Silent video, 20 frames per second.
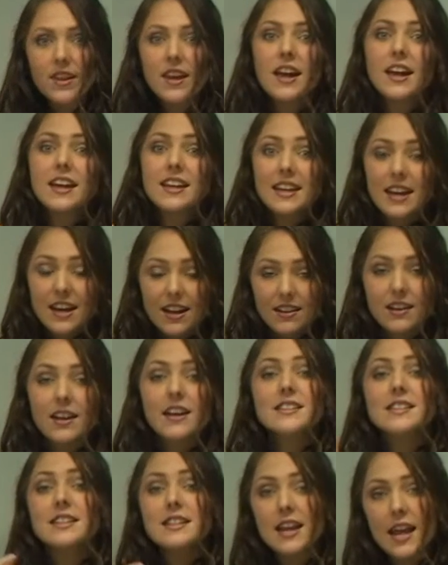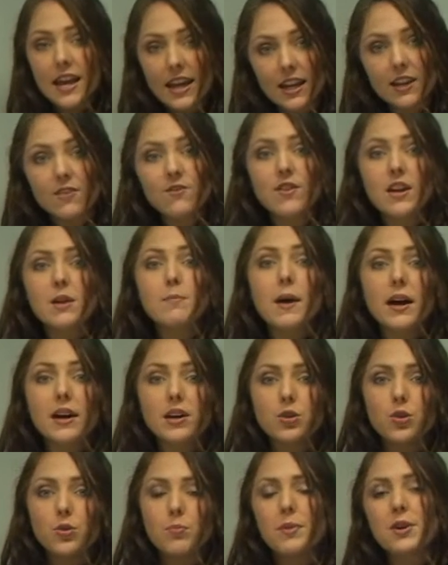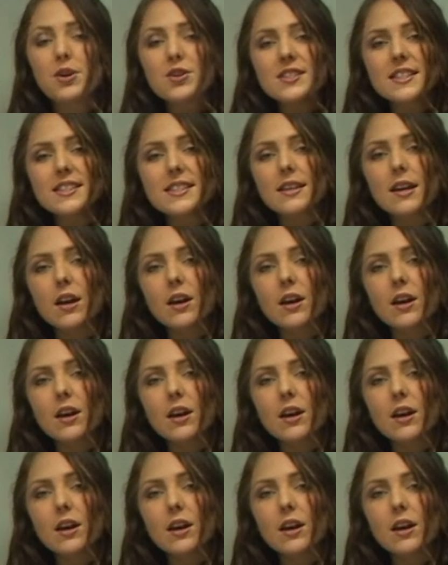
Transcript: again, it's a negative feedback loop because it's